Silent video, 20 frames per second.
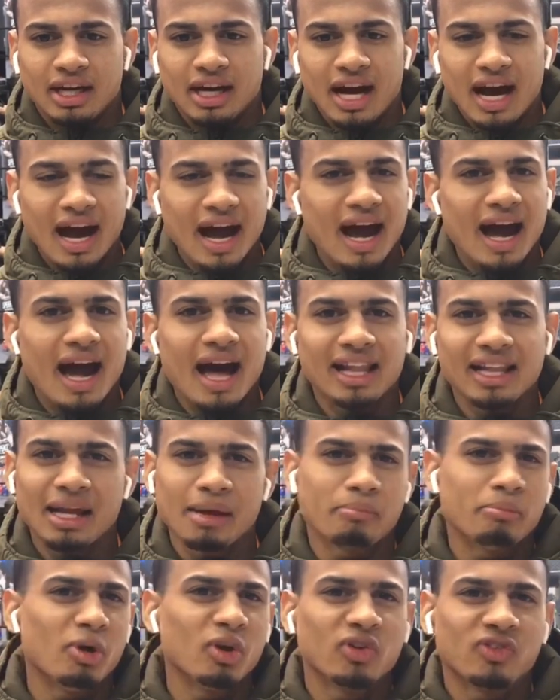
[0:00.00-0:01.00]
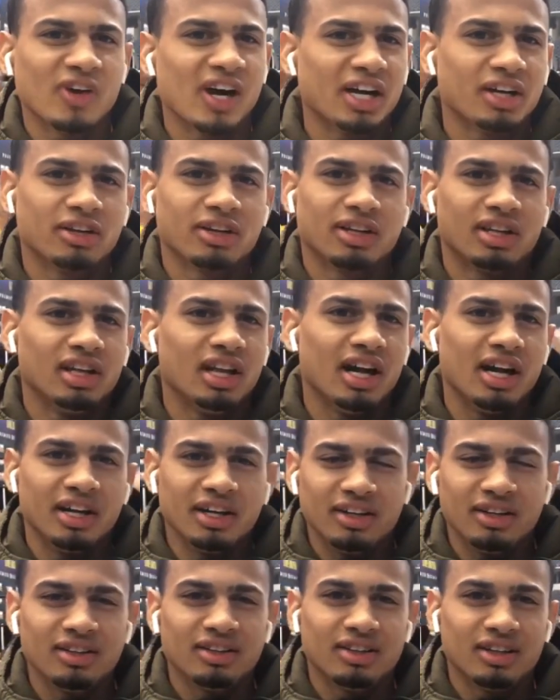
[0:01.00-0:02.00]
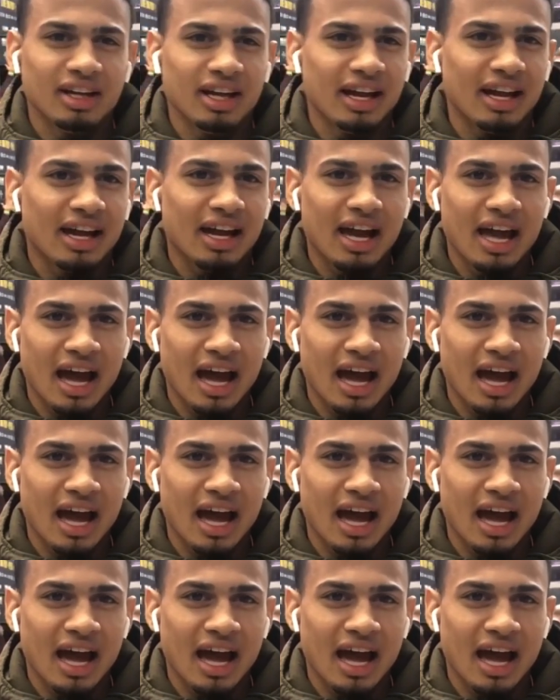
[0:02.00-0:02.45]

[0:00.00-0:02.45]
I, I, like both fighters a lot. Yeah.